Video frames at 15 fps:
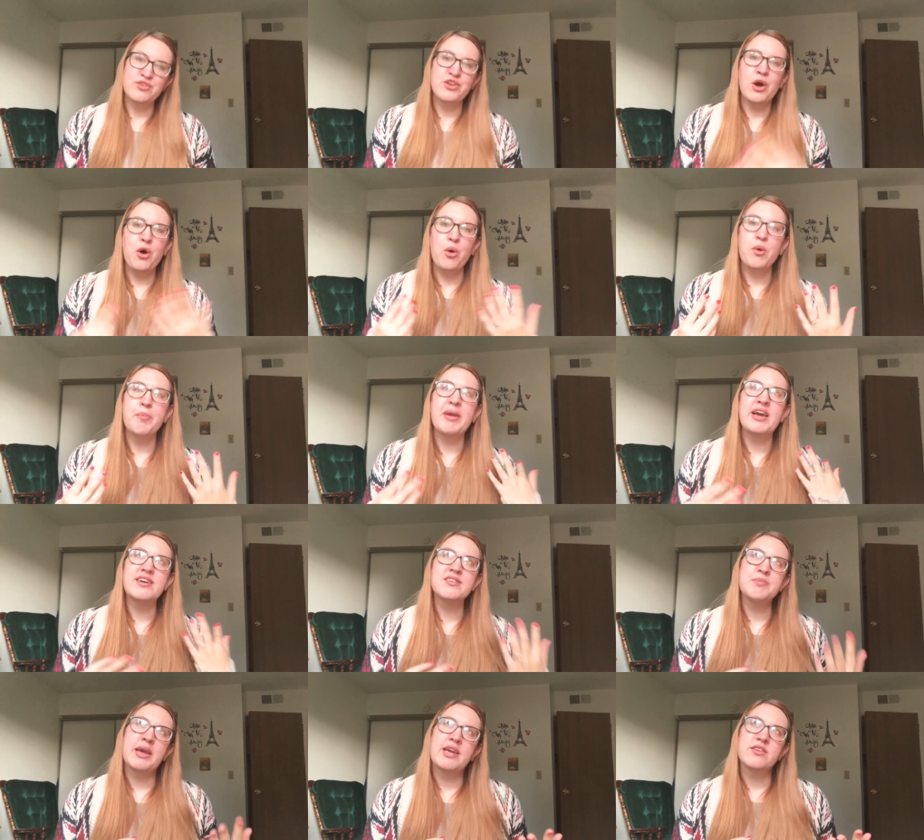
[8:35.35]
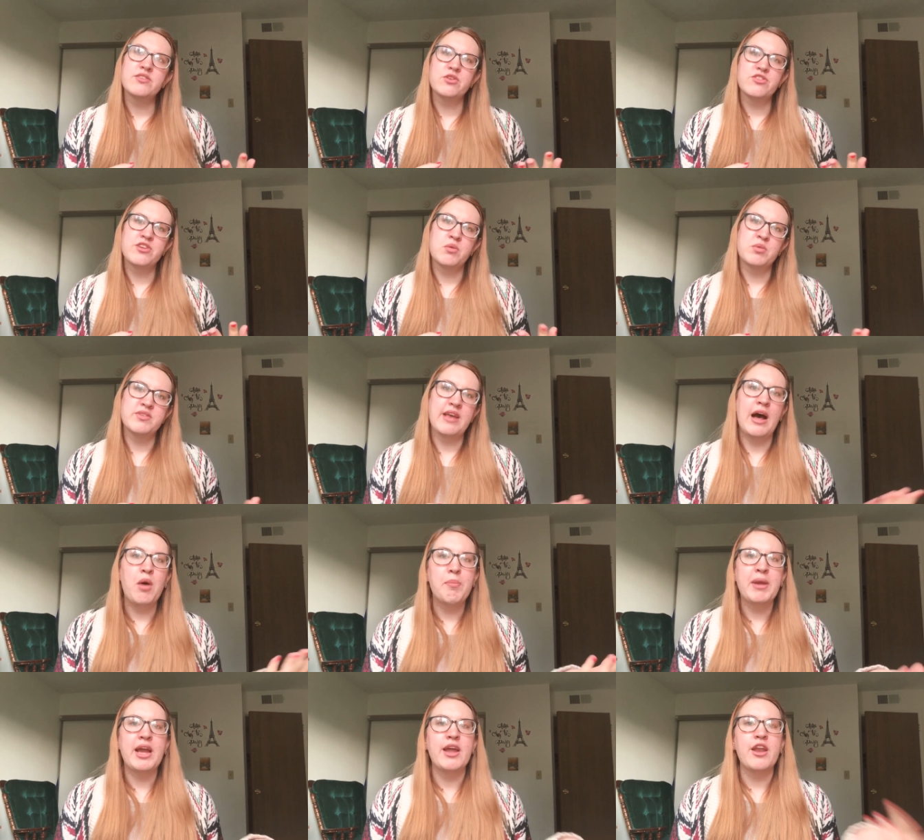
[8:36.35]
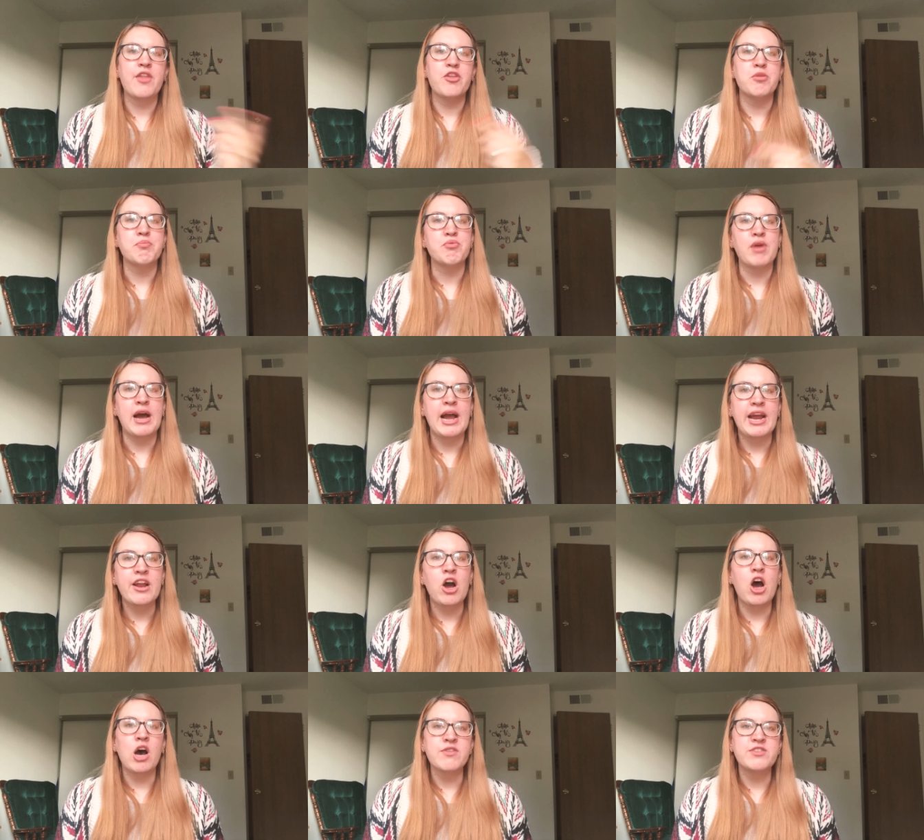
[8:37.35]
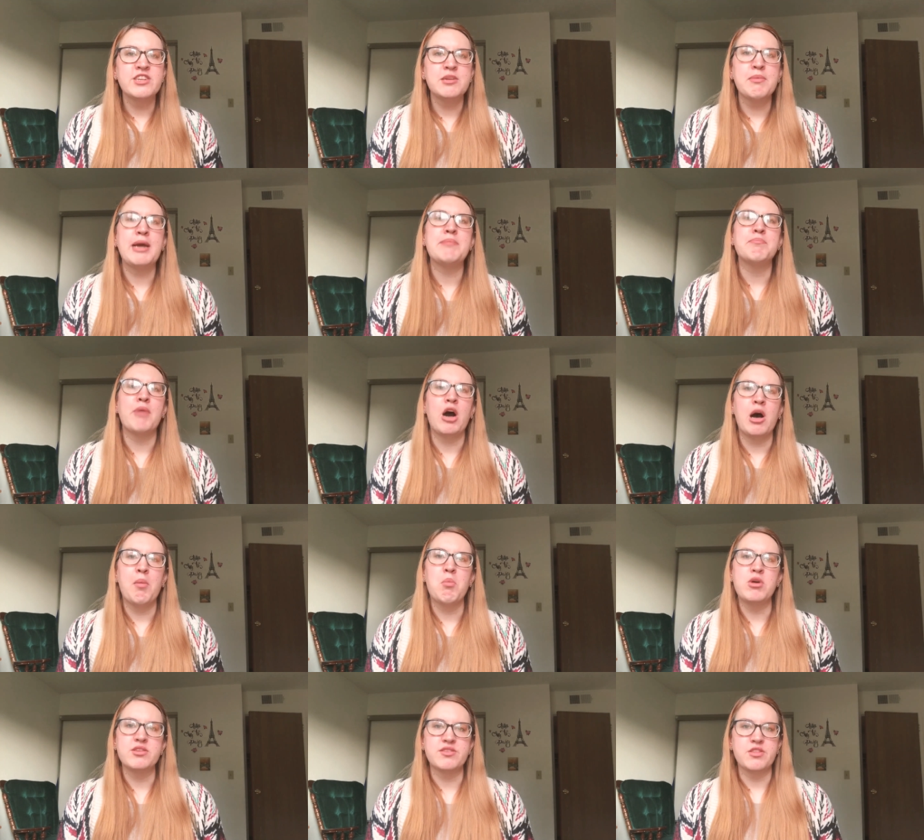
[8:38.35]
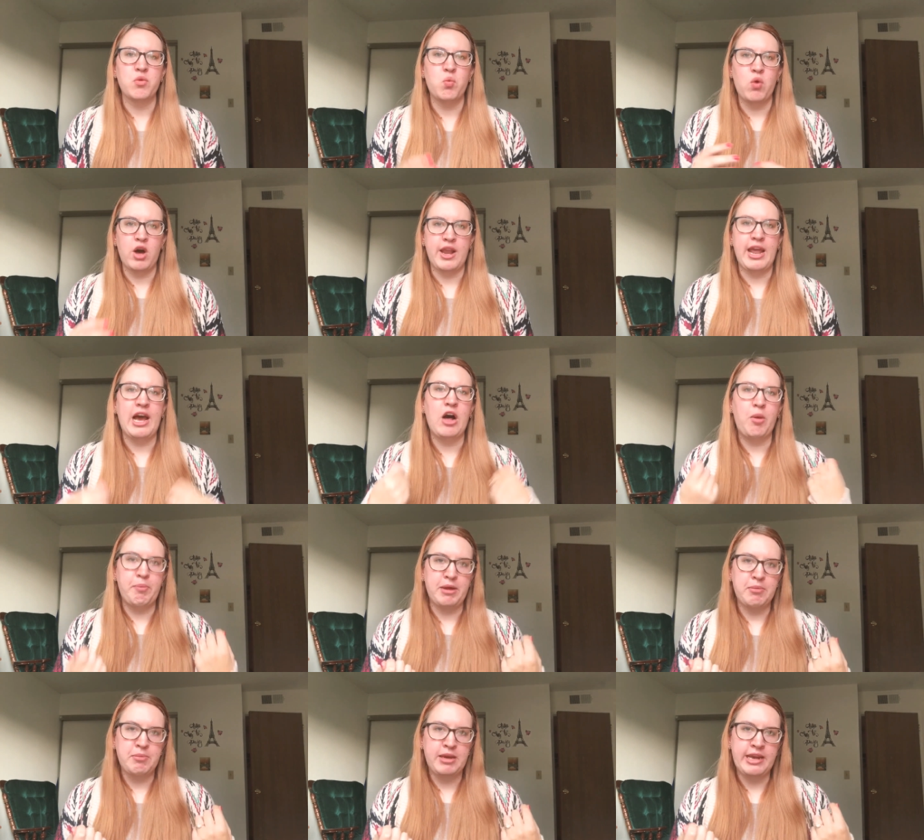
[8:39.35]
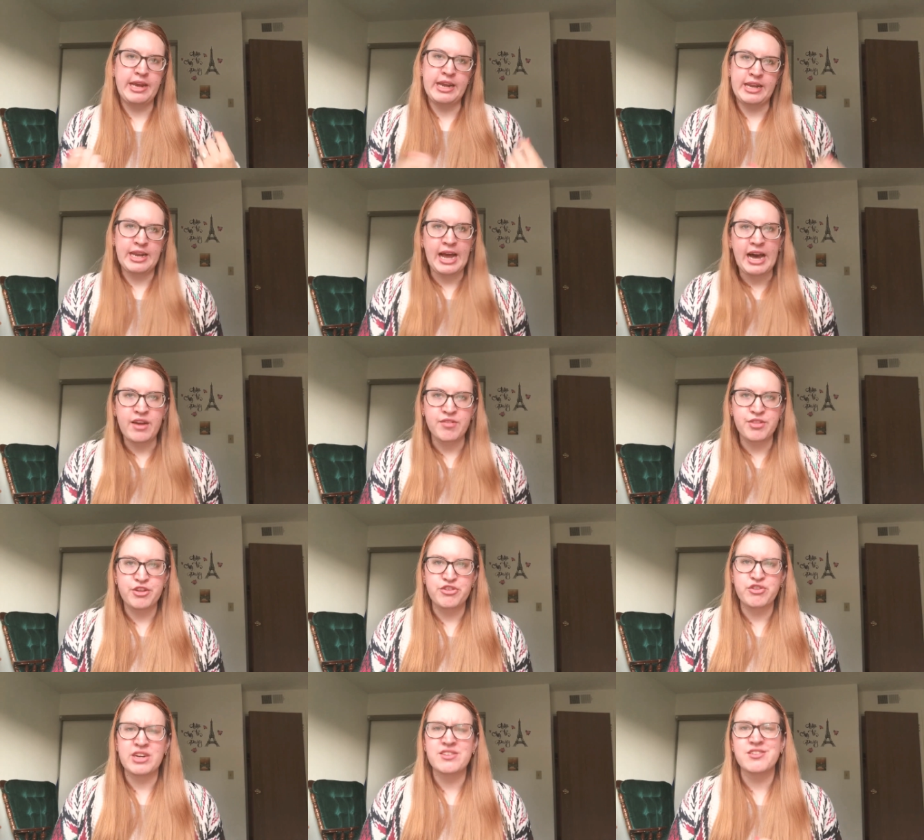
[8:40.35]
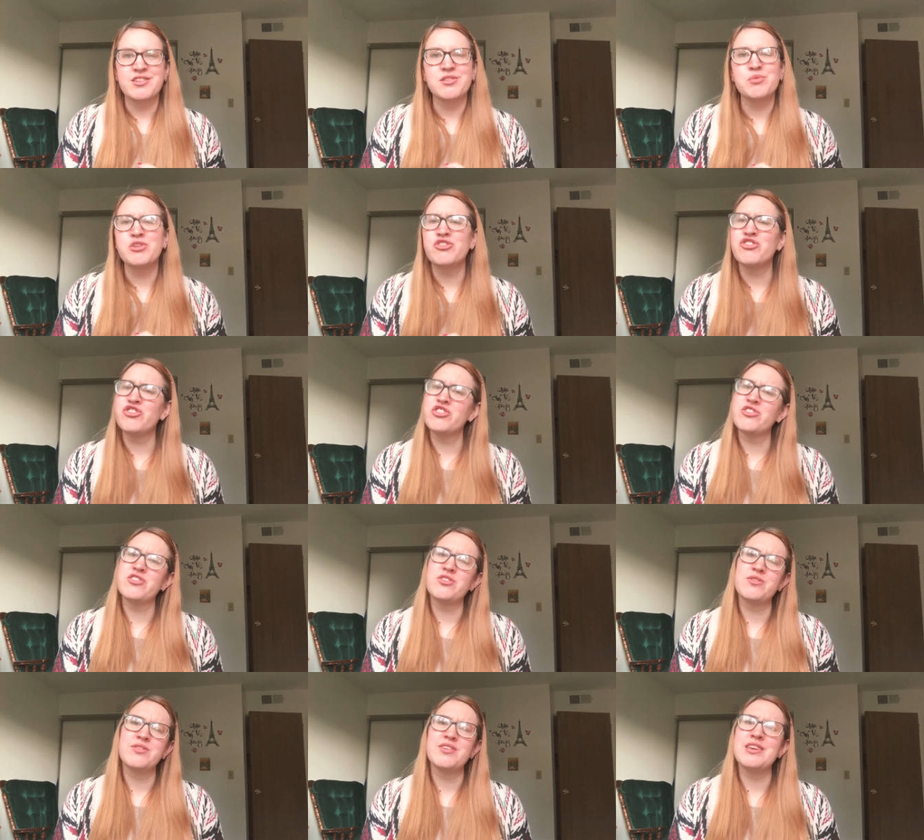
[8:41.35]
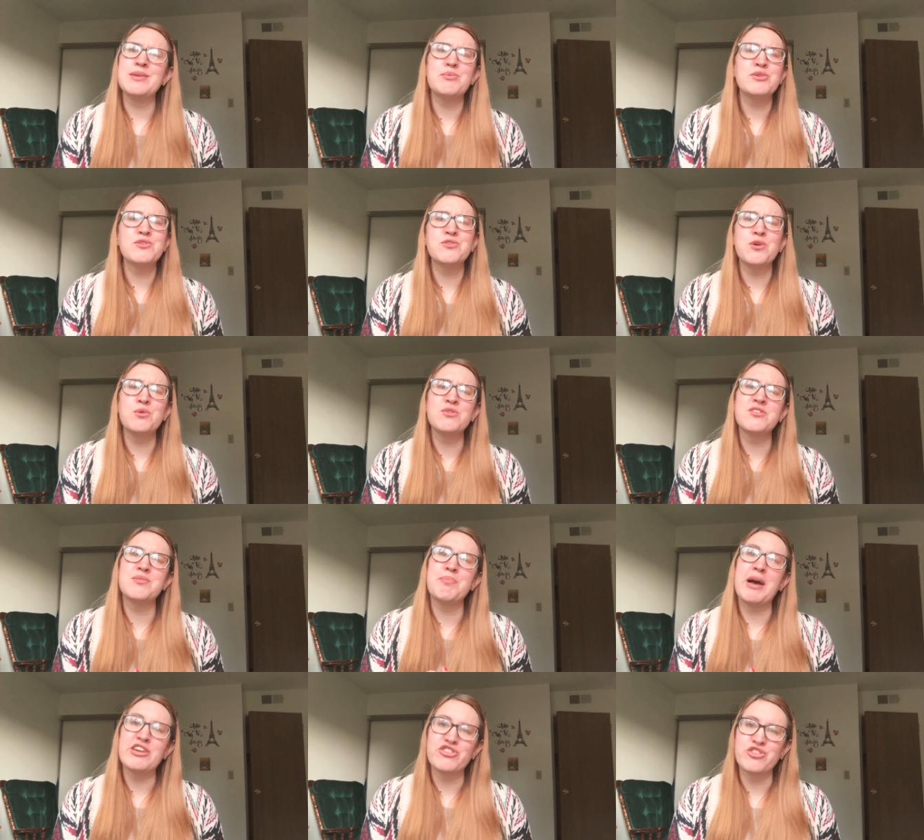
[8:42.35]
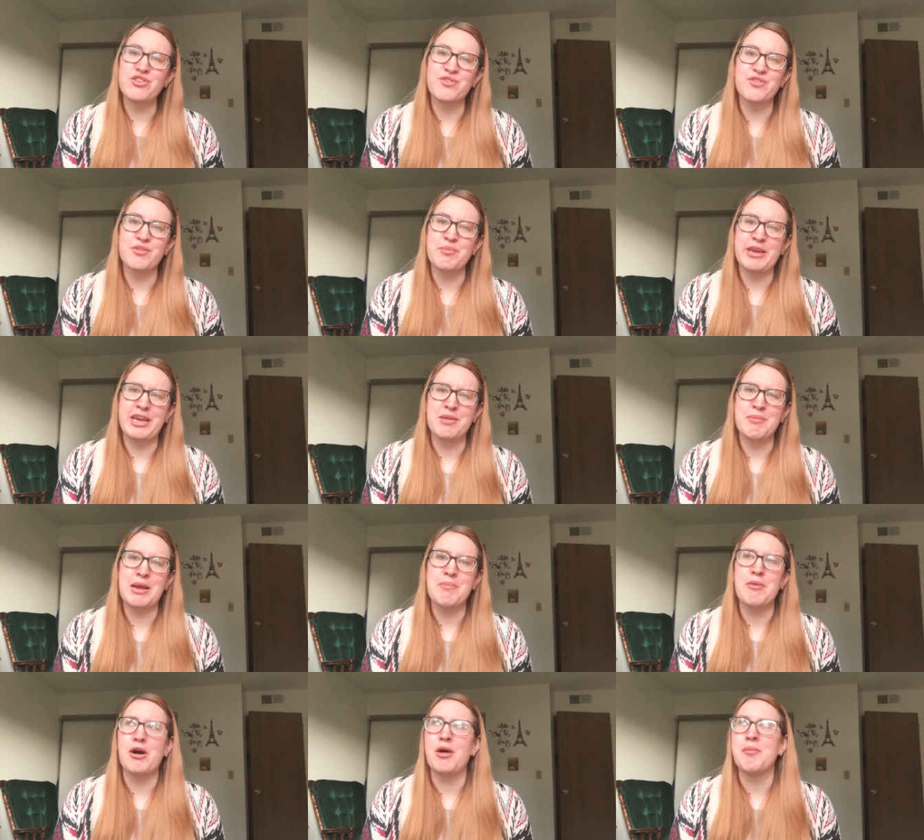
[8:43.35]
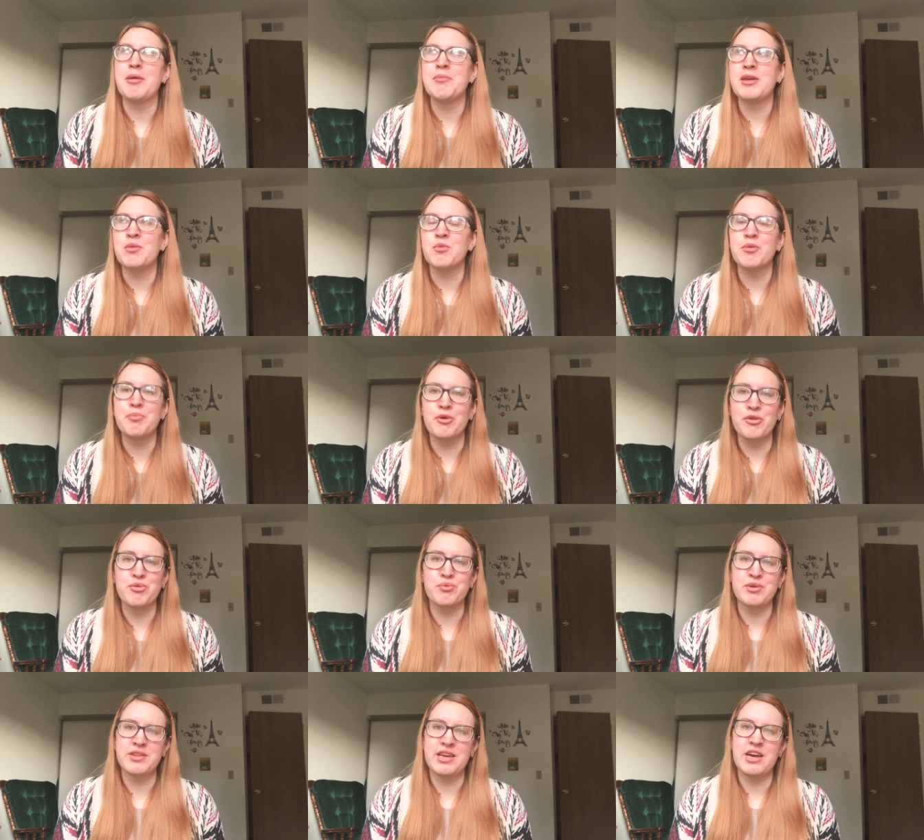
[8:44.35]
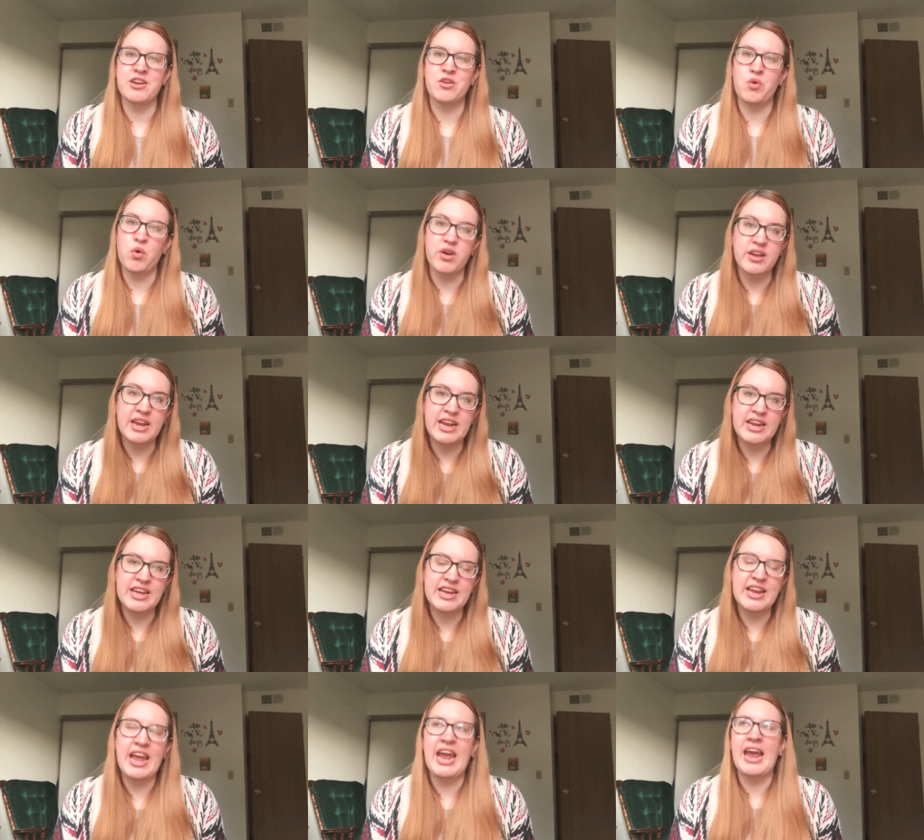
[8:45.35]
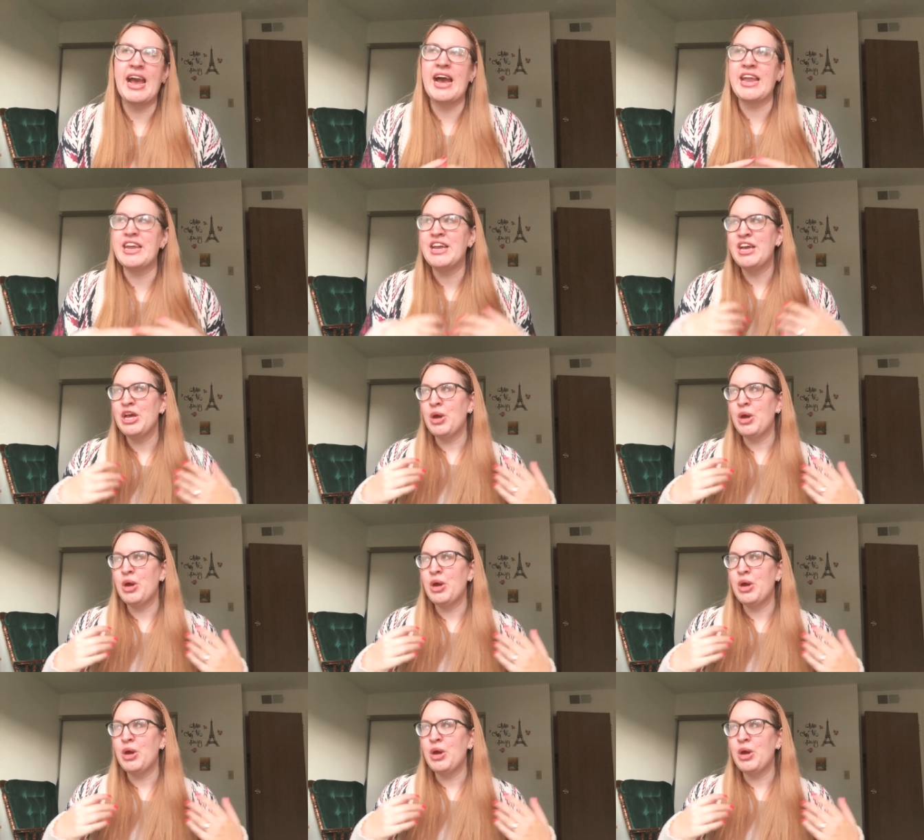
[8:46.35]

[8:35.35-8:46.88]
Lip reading: So because my consultant was helping another bride, often my mom was the one helping me in and out of the dresses, which just, it was so special for me and my mom. I mean, we're both really uncoordinated and